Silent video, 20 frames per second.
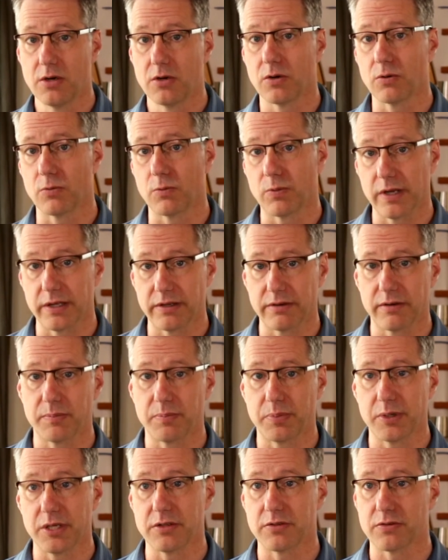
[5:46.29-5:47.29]
or whether it
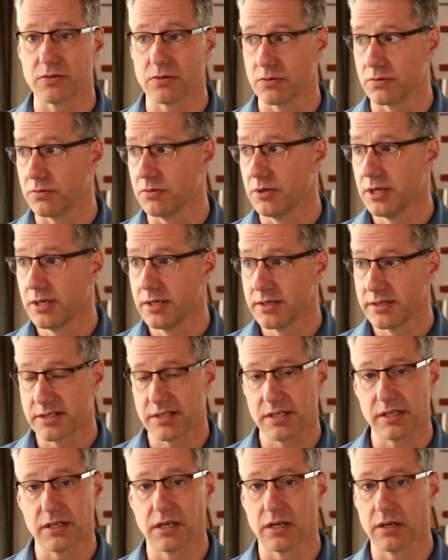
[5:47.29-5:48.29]
be through
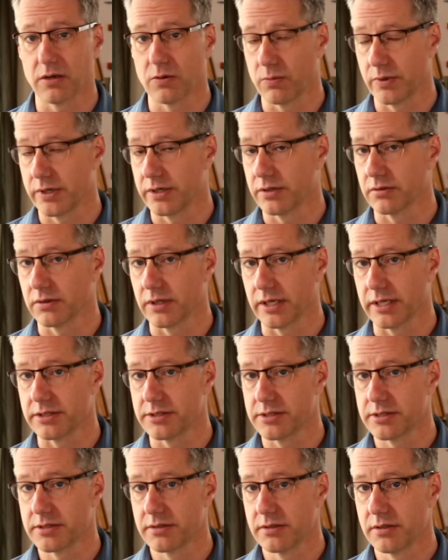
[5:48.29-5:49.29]
sitting on a window
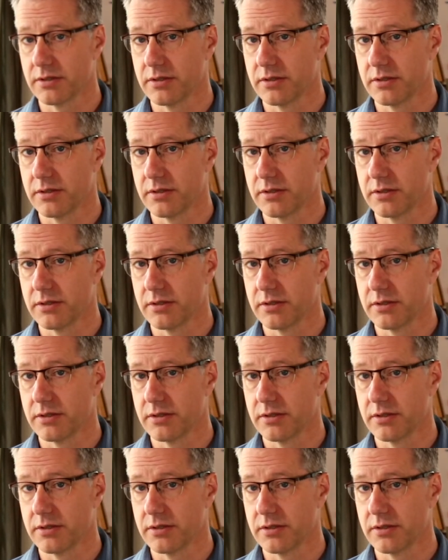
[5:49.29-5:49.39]
ledge.